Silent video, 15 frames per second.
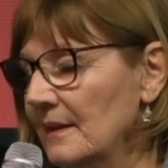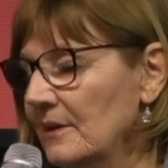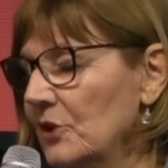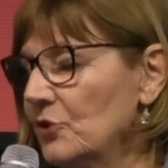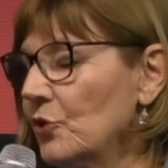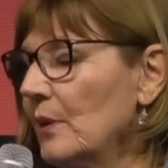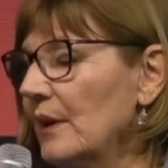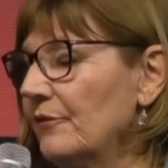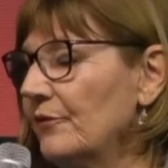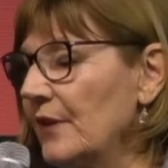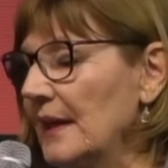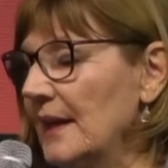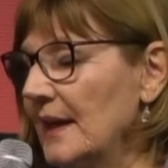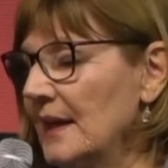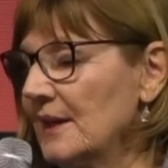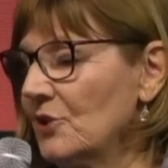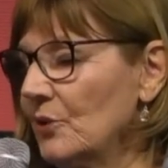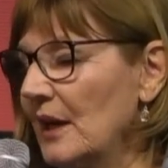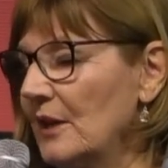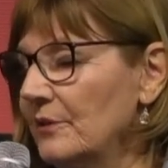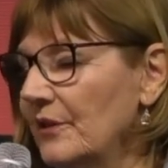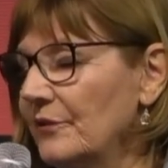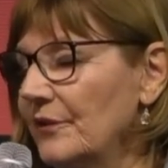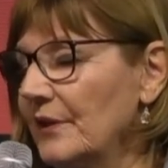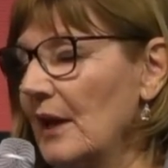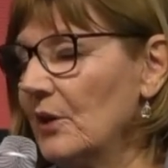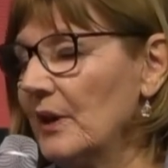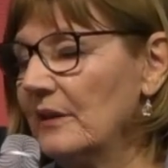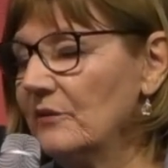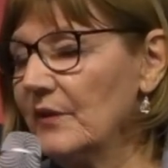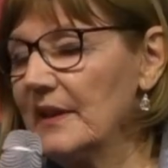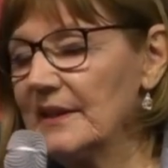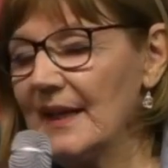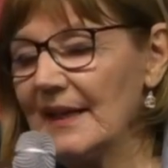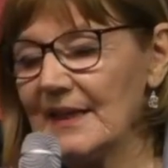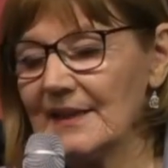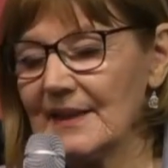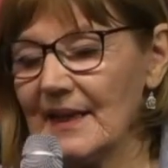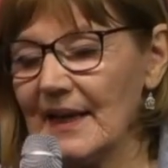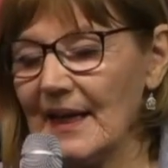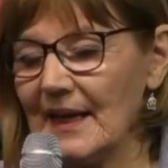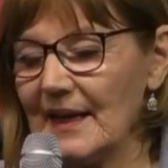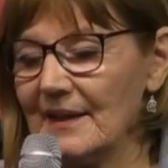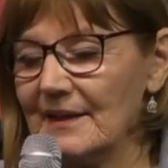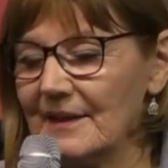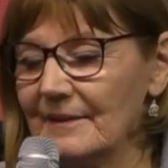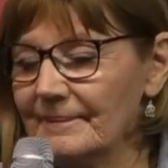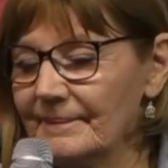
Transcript: that you are filling us to overflowing for the days ahead.